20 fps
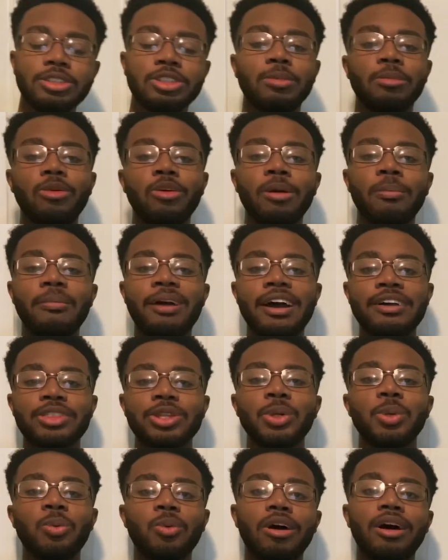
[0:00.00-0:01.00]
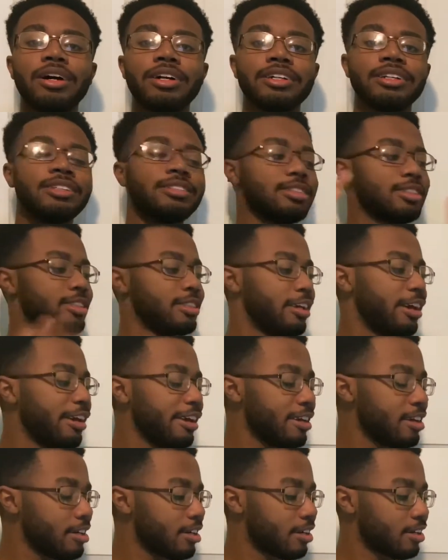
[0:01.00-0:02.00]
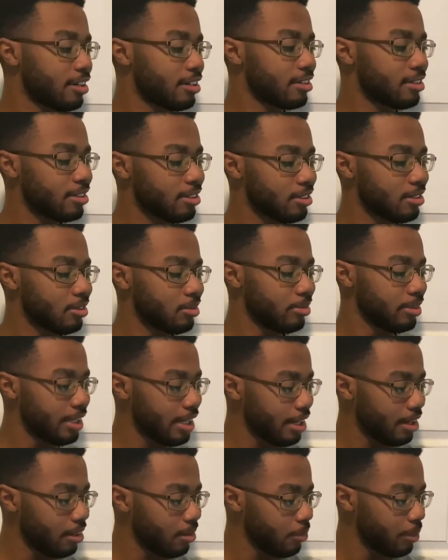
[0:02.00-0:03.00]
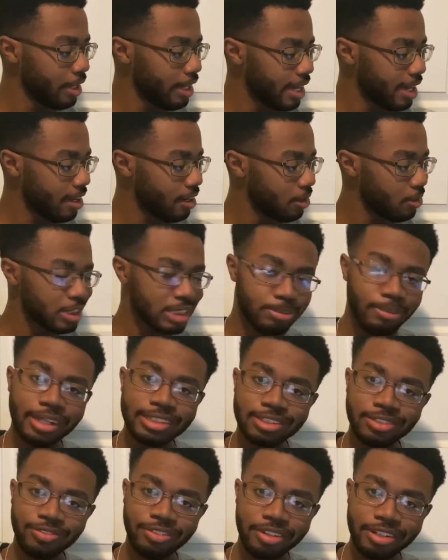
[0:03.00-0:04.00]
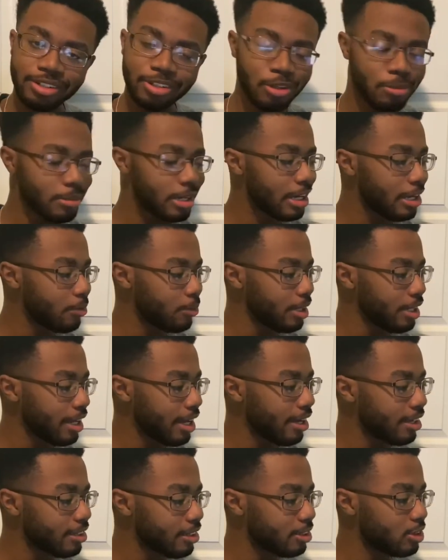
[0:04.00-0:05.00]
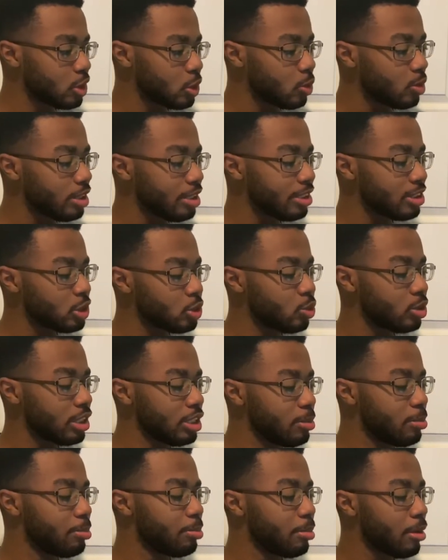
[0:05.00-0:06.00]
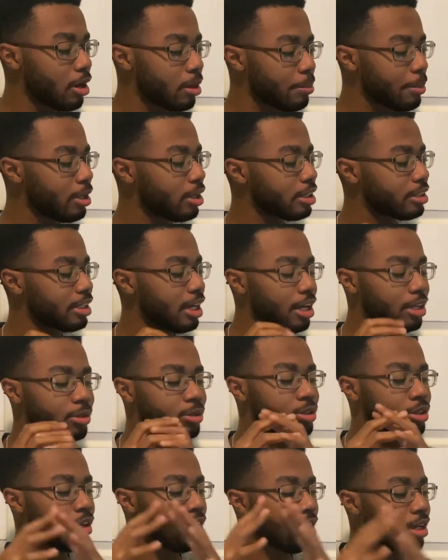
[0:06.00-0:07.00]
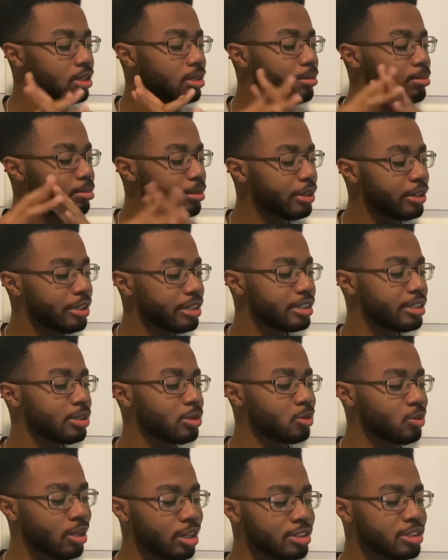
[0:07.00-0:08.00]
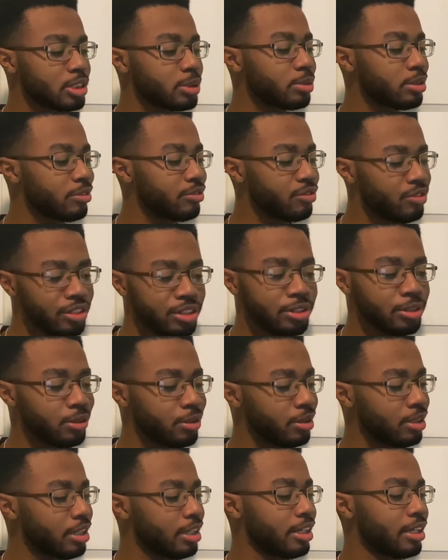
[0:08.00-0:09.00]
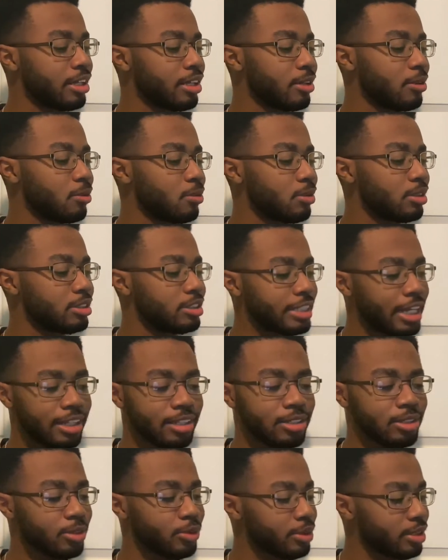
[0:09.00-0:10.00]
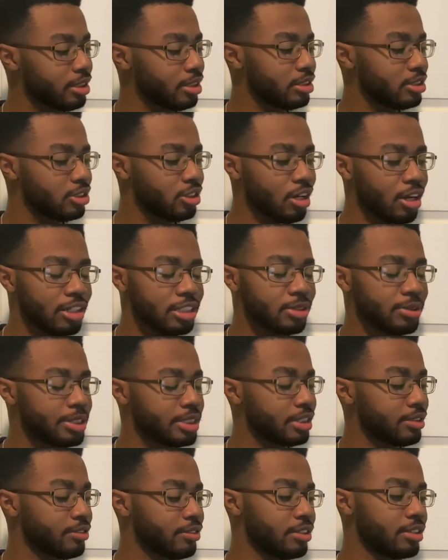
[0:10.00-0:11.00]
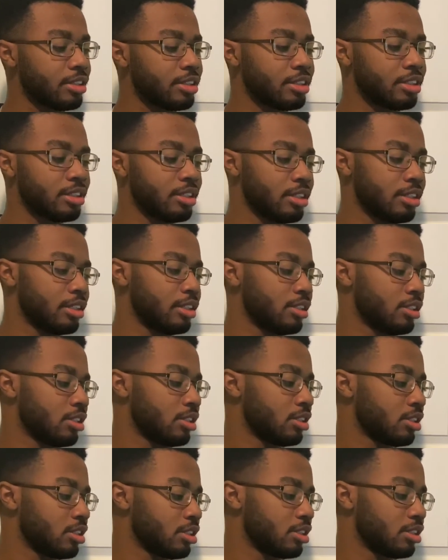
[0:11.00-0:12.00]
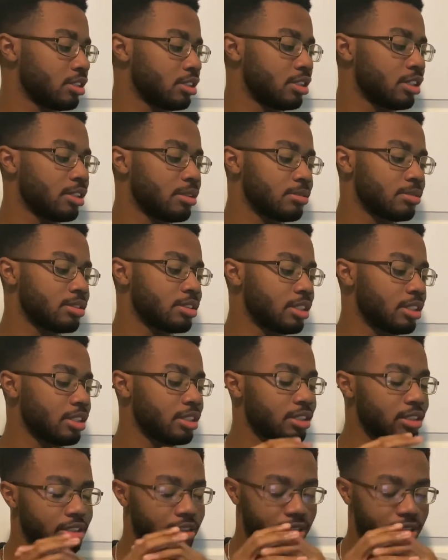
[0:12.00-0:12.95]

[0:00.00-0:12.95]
your boy Matthew Walker, and today we got a little special video, man. We got the 2020 McDonald's All-American roster reveal. Jalen Green, Josh Christopher, you know what I'm saying,